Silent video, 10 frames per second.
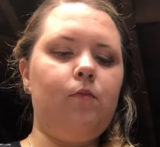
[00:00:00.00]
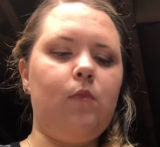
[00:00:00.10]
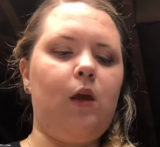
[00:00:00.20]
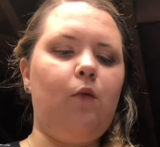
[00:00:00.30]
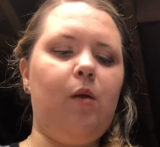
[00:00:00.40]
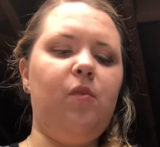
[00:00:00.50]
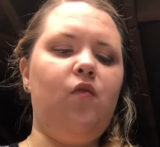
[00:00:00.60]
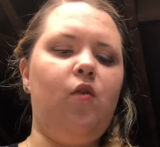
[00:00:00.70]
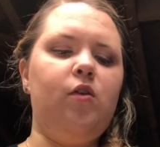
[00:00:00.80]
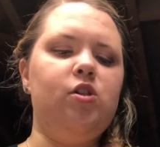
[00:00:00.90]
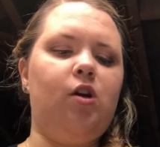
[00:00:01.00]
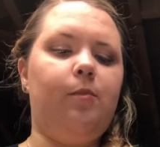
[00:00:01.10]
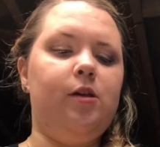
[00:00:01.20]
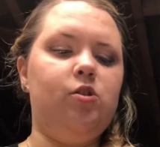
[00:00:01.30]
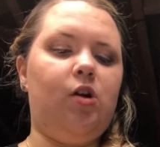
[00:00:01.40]
Like right before the
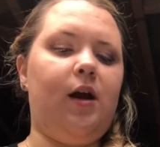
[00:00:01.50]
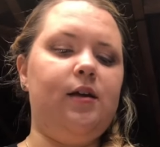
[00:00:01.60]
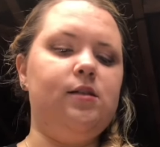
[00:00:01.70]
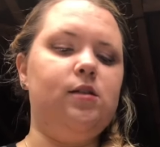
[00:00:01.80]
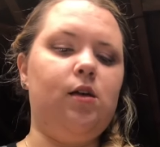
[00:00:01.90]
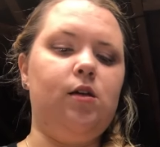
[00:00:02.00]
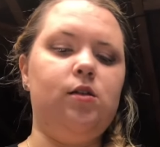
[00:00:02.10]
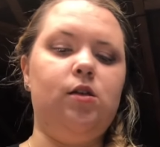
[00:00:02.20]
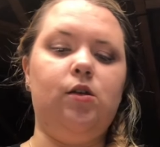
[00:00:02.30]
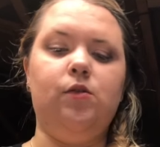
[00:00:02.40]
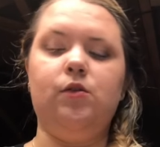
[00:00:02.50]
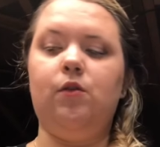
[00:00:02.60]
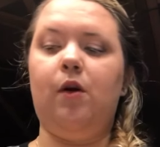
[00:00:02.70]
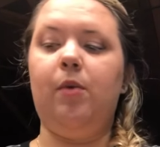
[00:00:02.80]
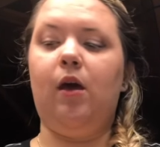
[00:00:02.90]
Sharpie dries, it's good to use the
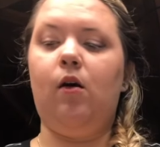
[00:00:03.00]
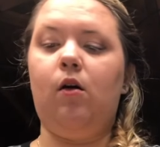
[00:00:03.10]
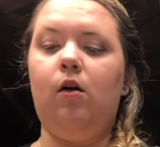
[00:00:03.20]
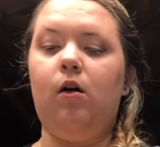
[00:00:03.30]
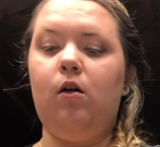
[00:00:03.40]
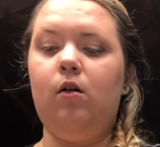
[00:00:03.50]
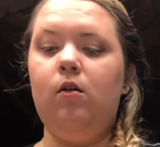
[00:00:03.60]
rubbing alcohol.